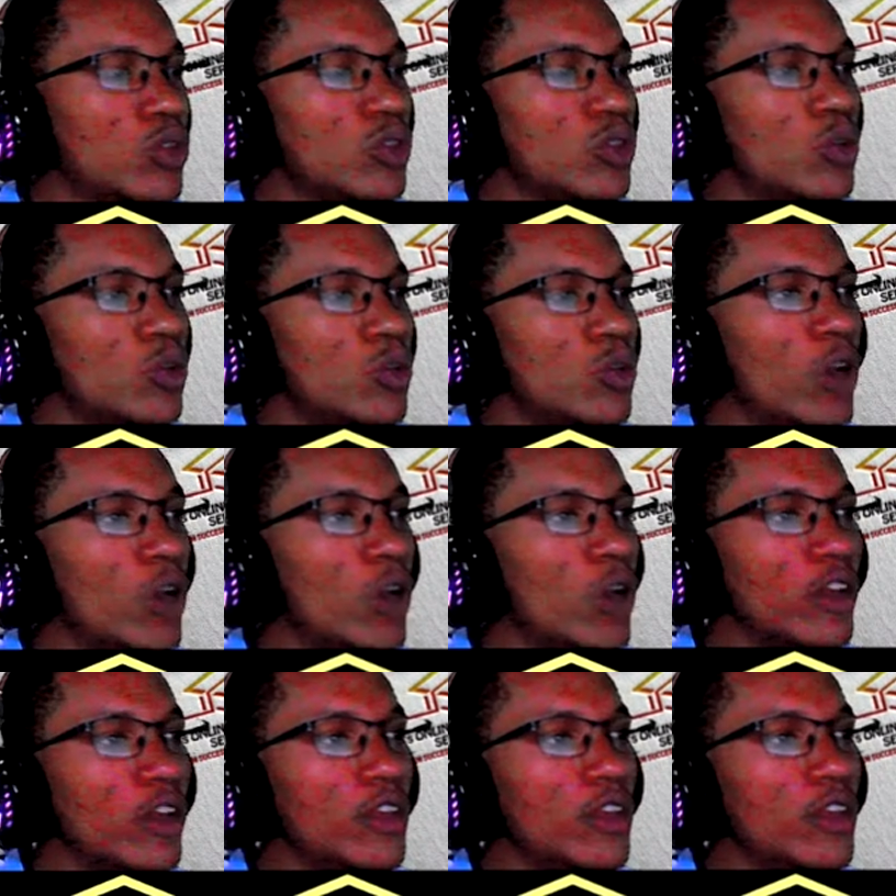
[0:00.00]
one
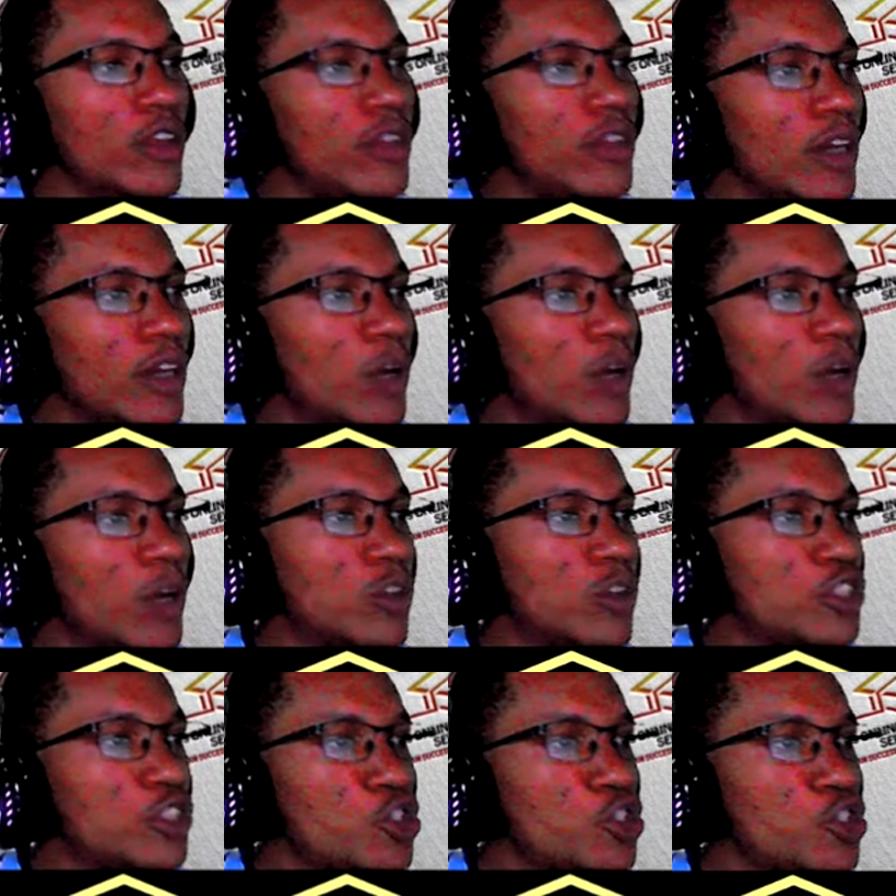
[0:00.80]
other thing I want to
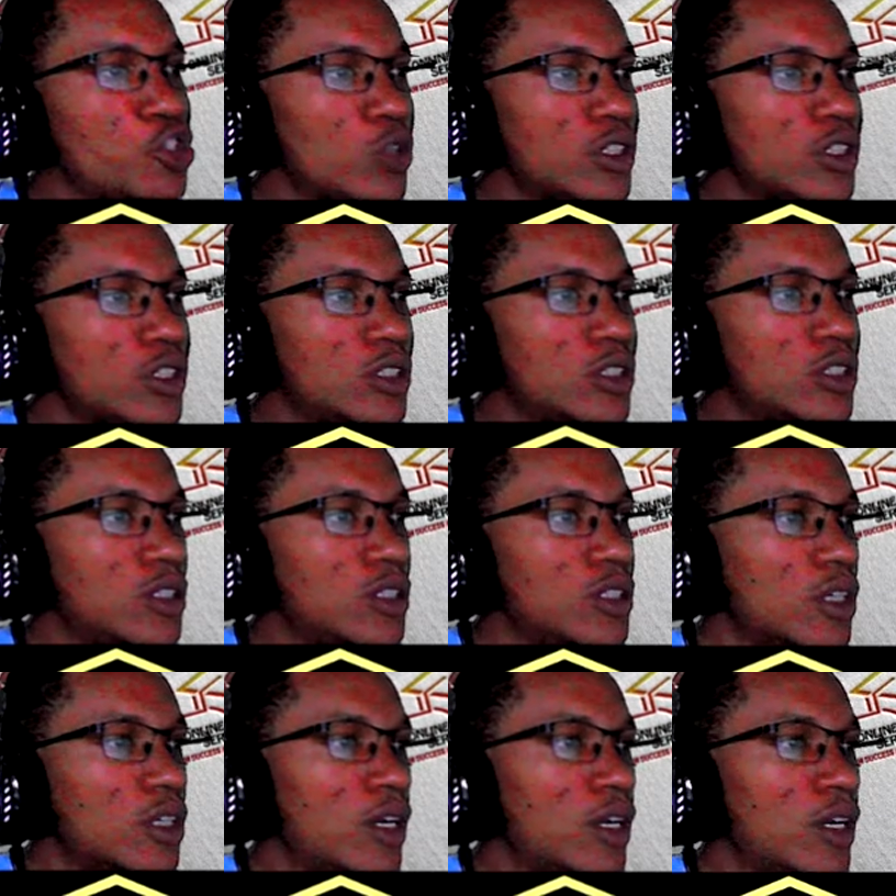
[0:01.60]
show us
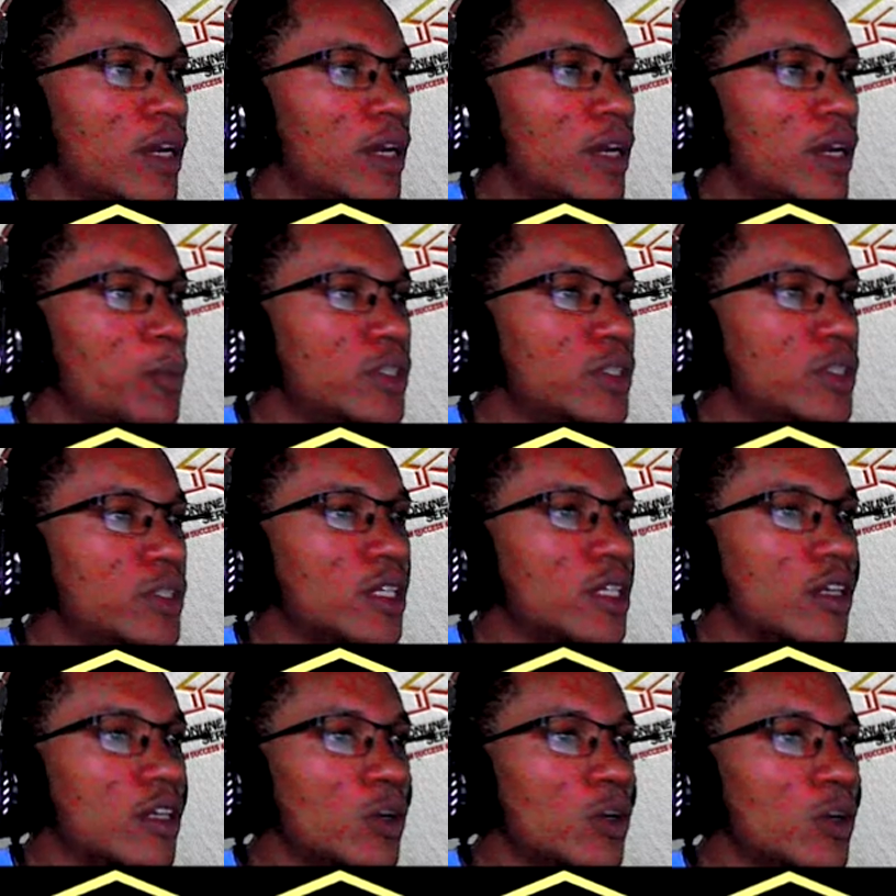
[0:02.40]
in
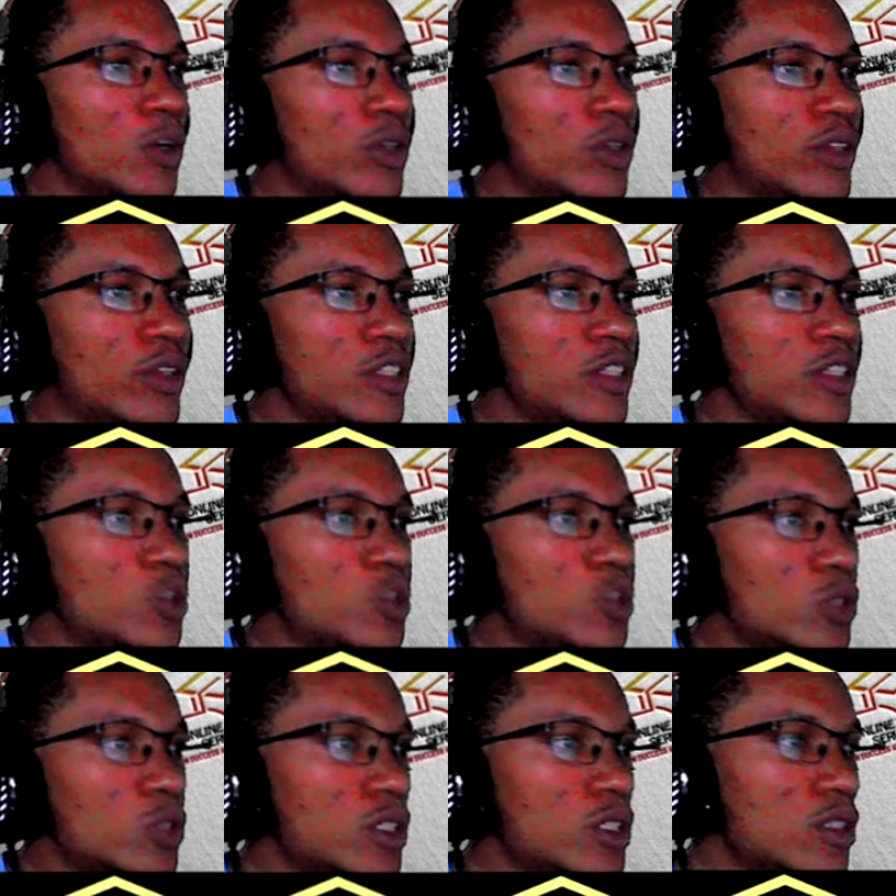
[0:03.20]
particular with this
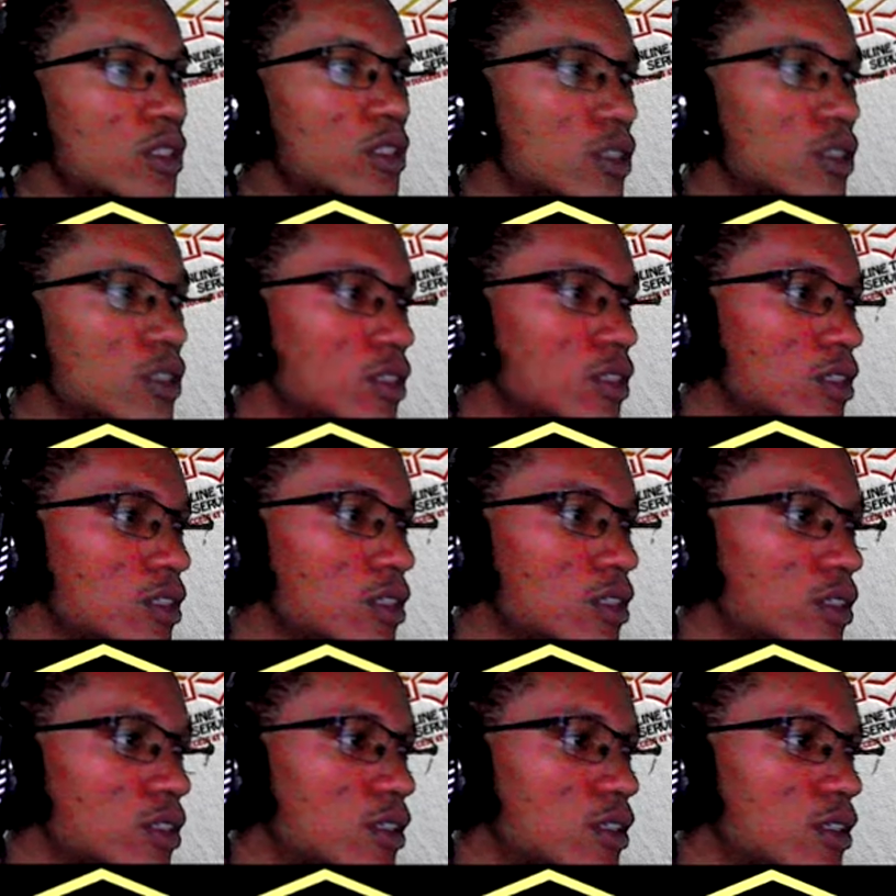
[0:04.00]
word,
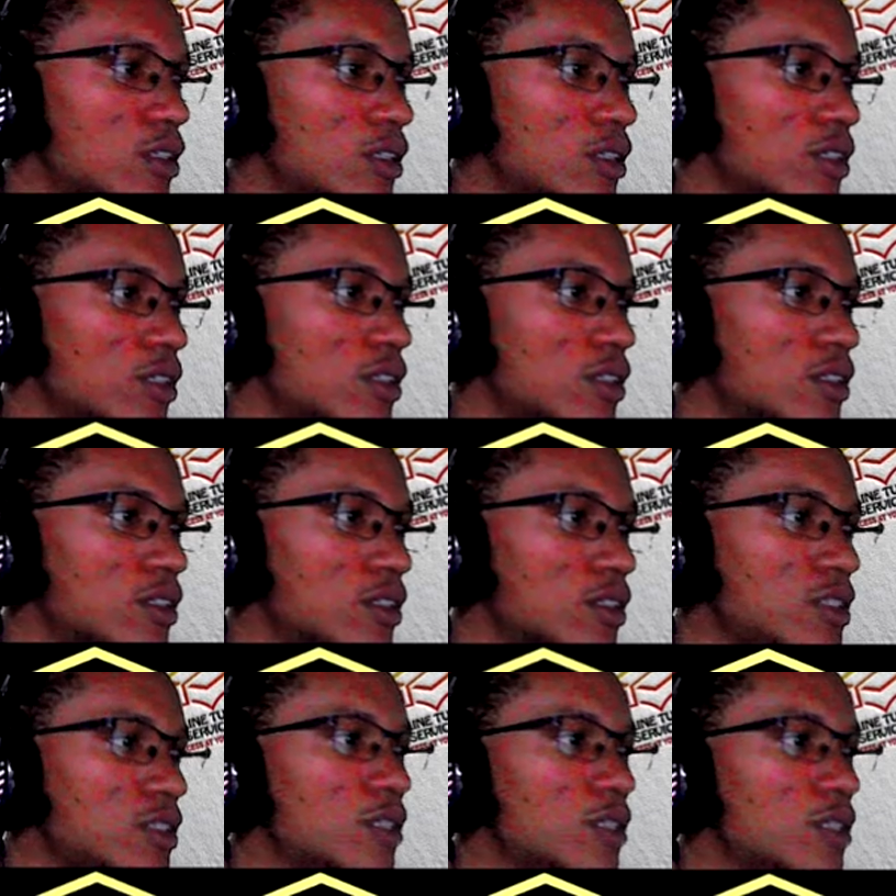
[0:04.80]

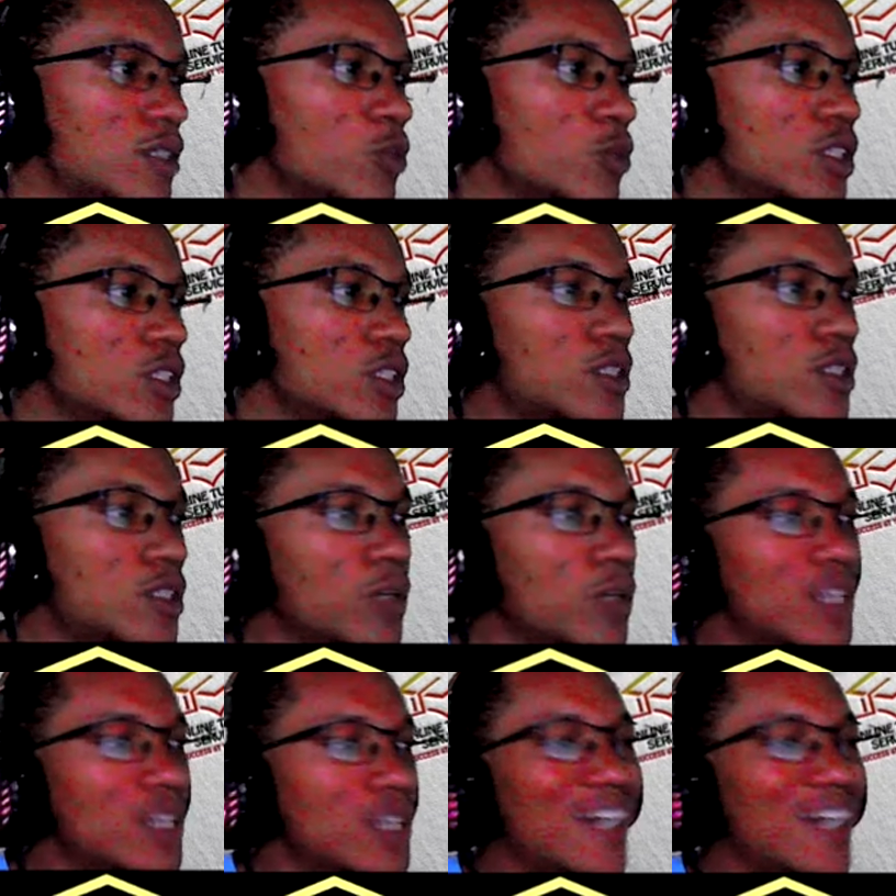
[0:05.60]
word similar to